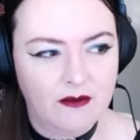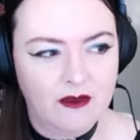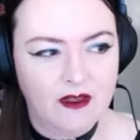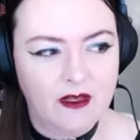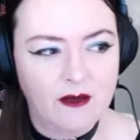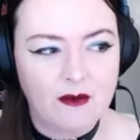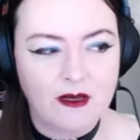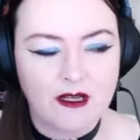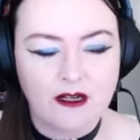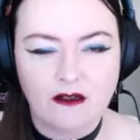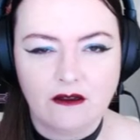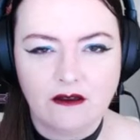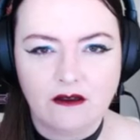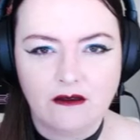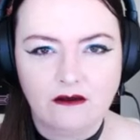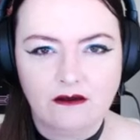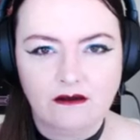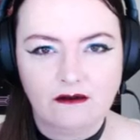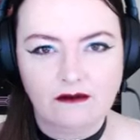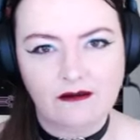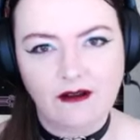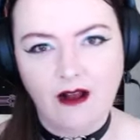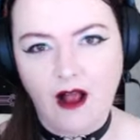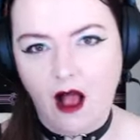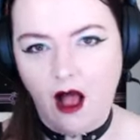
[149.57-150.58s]
the middle,
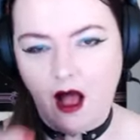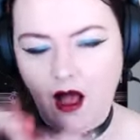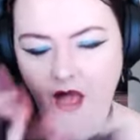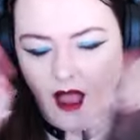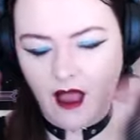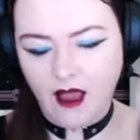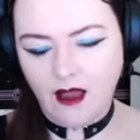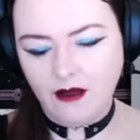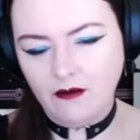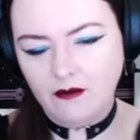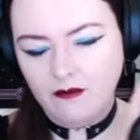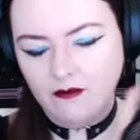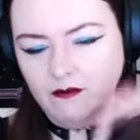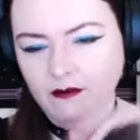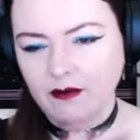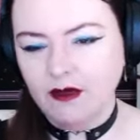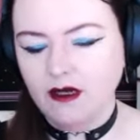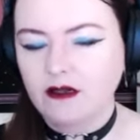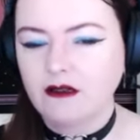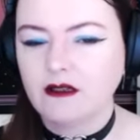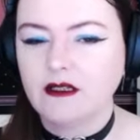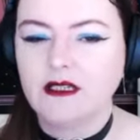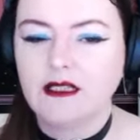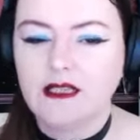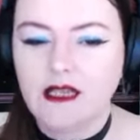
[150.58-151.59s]

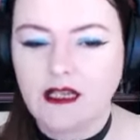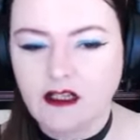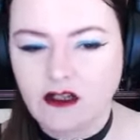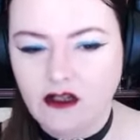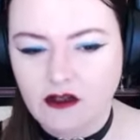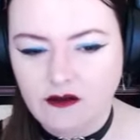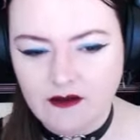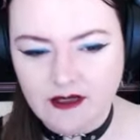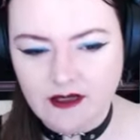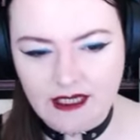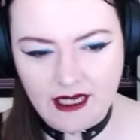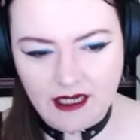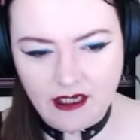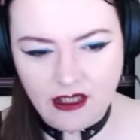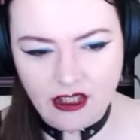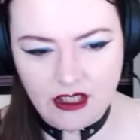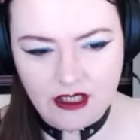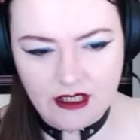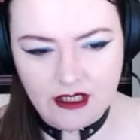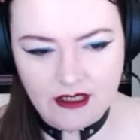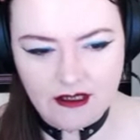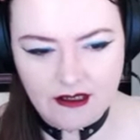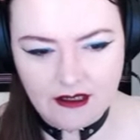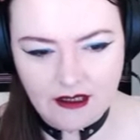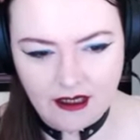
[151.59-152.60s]
middle center of
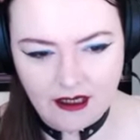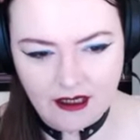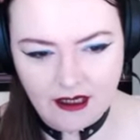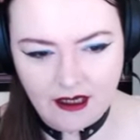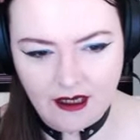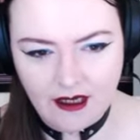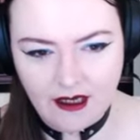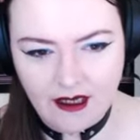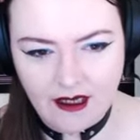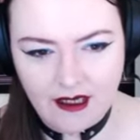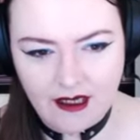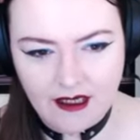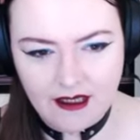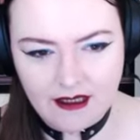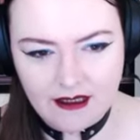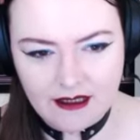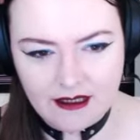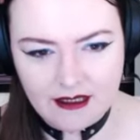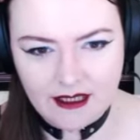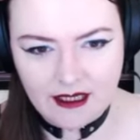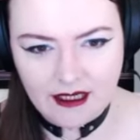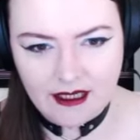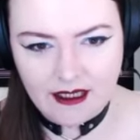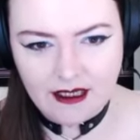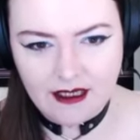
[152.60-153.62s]
attention.
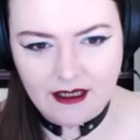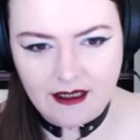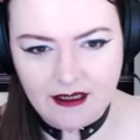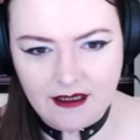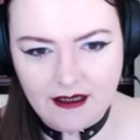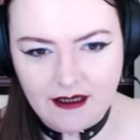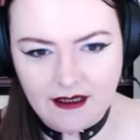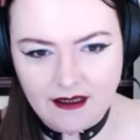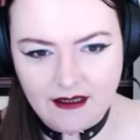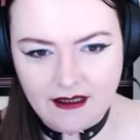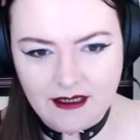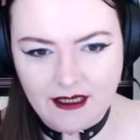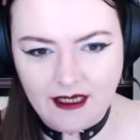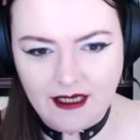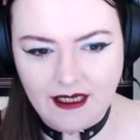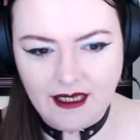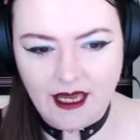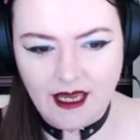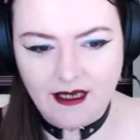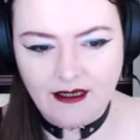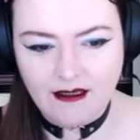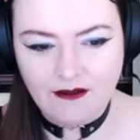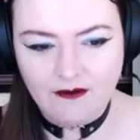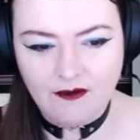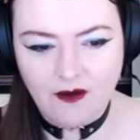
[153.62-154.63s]
It's like, it's like,
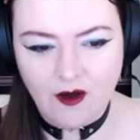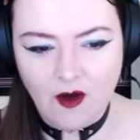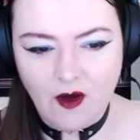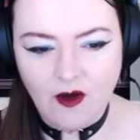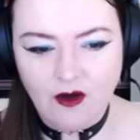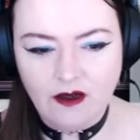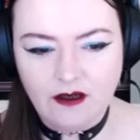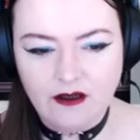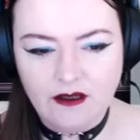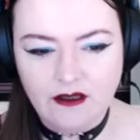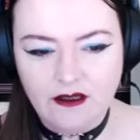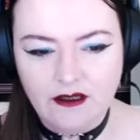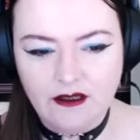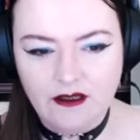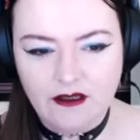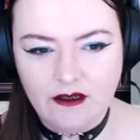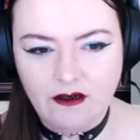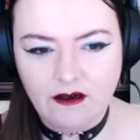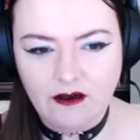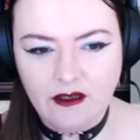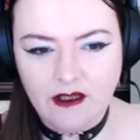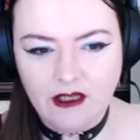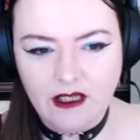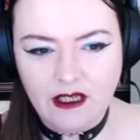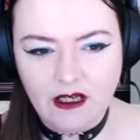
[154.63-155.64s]
yes, of course,
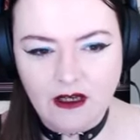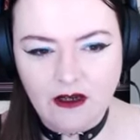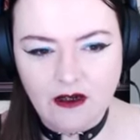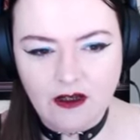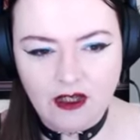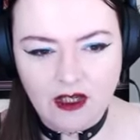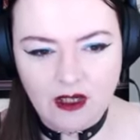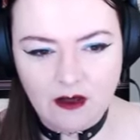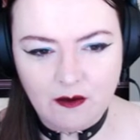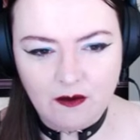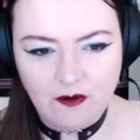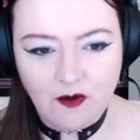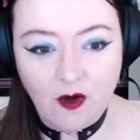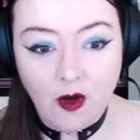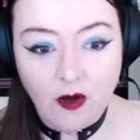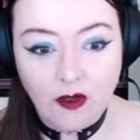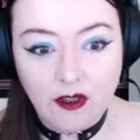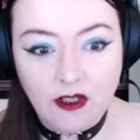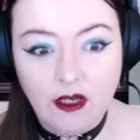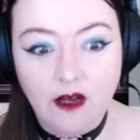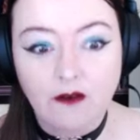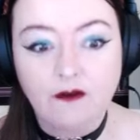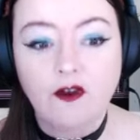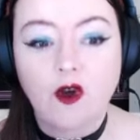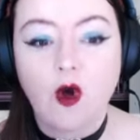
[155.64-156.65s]
you're on the YouTube, of
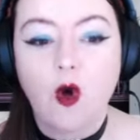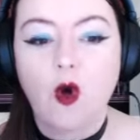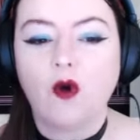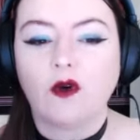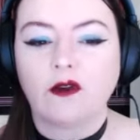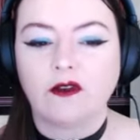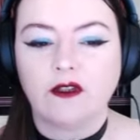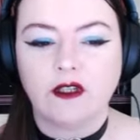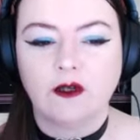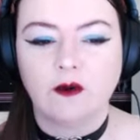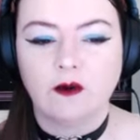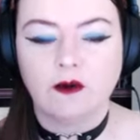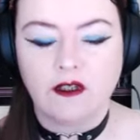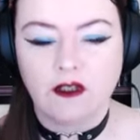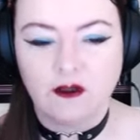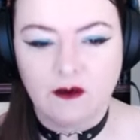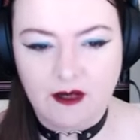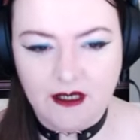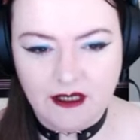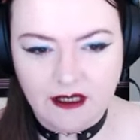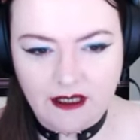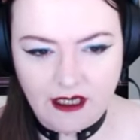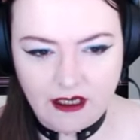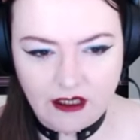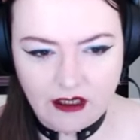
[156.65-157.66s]
course, of course you want to be
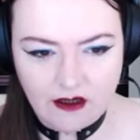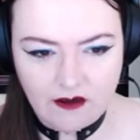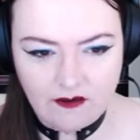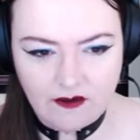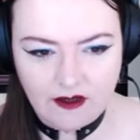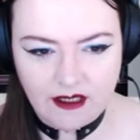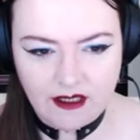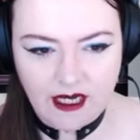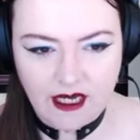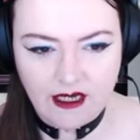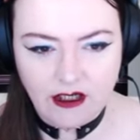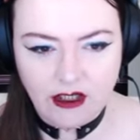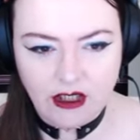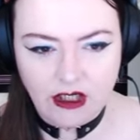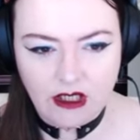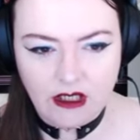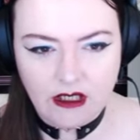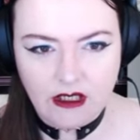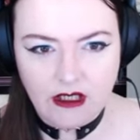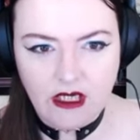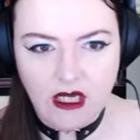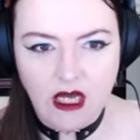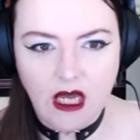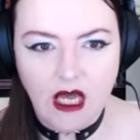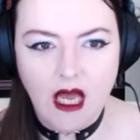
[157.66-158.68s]
center of
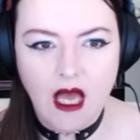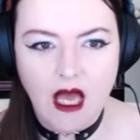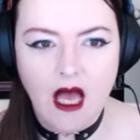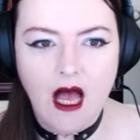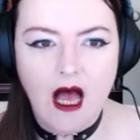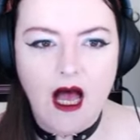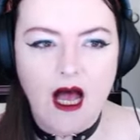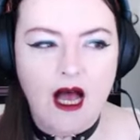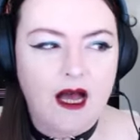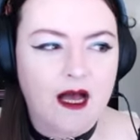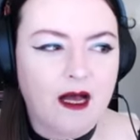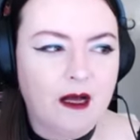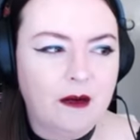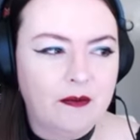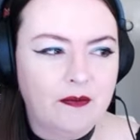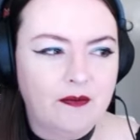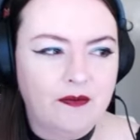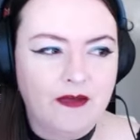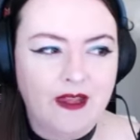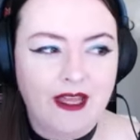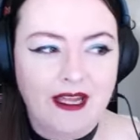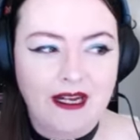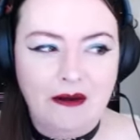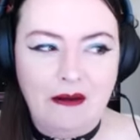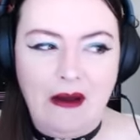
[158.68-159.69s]
attention. Um,
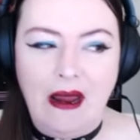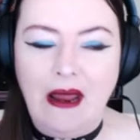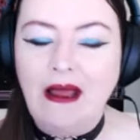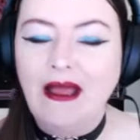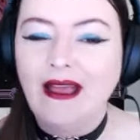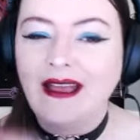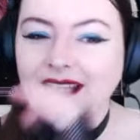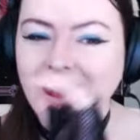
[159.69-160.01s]
anyway,